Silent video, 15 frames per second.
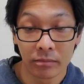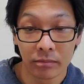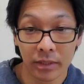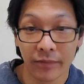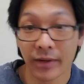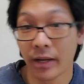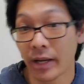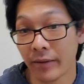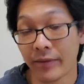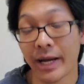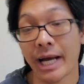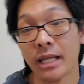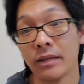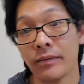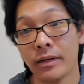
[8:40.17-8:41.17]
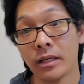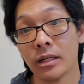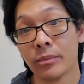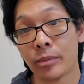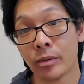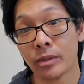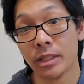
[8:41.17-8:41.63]
If I had the
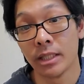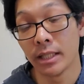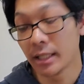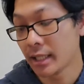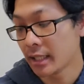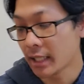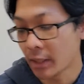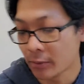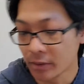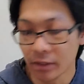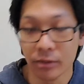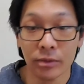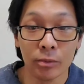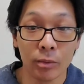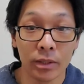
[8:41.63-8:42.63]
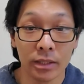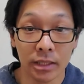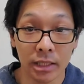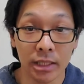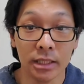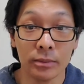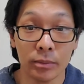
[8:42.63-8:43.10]
vanilla protein again, I would use 1
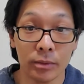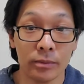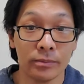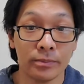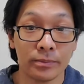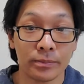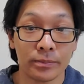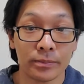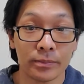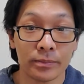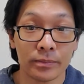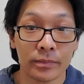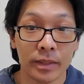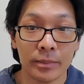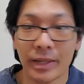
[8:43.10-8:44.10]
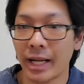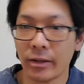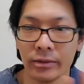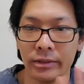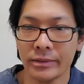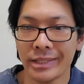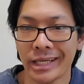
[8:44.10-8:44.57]
teaspoon, but I
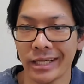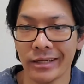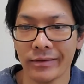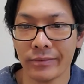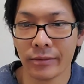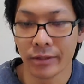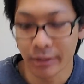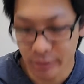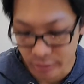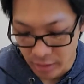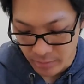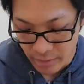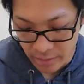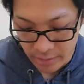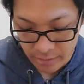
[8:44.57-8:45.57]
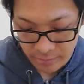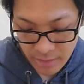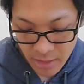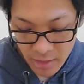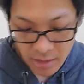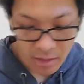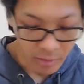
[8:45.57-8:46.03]
don't use any for the strawberry.
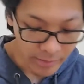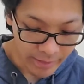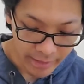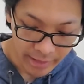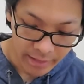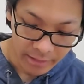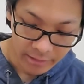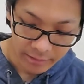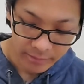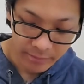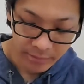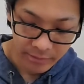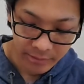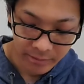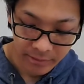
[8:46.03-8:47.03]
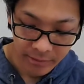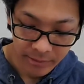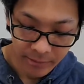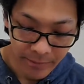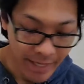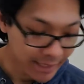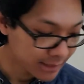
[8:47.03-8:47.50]
Oh, and
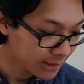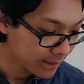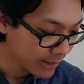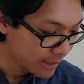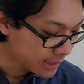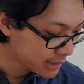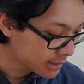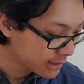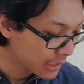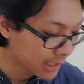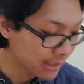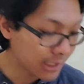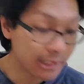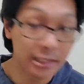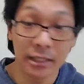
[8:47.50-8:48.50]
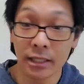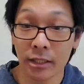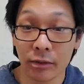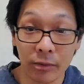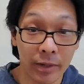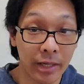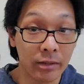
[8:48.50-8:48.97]
back to this and
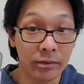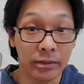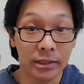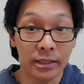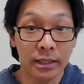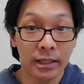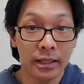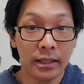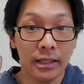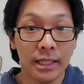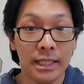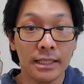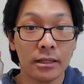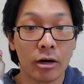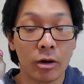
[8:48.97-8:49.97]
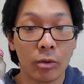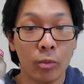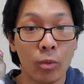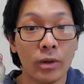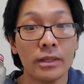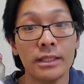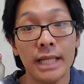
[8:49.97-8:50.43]
lecithin granules. These are
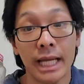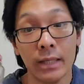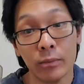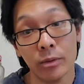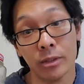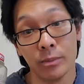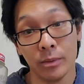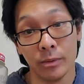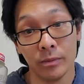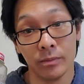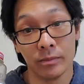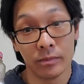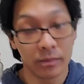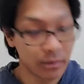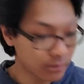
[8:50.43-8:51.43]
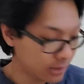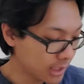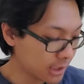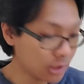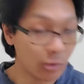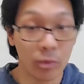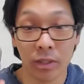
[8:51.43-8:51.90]
1 tablespoon
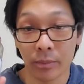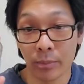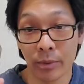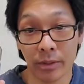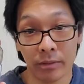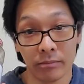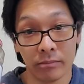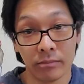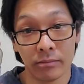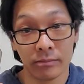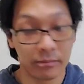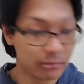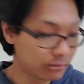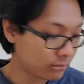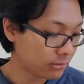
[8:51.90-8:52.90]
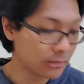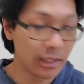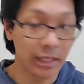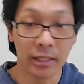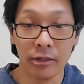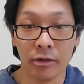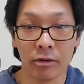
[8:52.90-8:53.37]
that you want to put
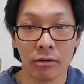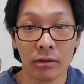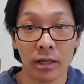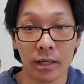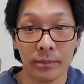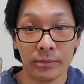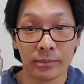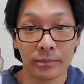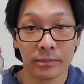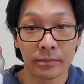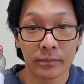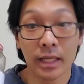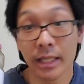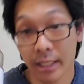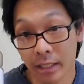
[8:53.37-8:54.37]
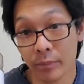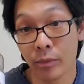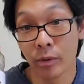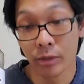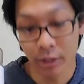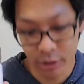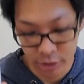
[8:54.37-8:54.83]
in your in the
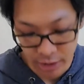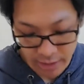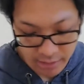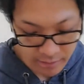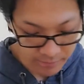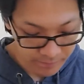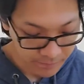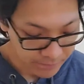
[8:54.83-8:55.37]
protein shake.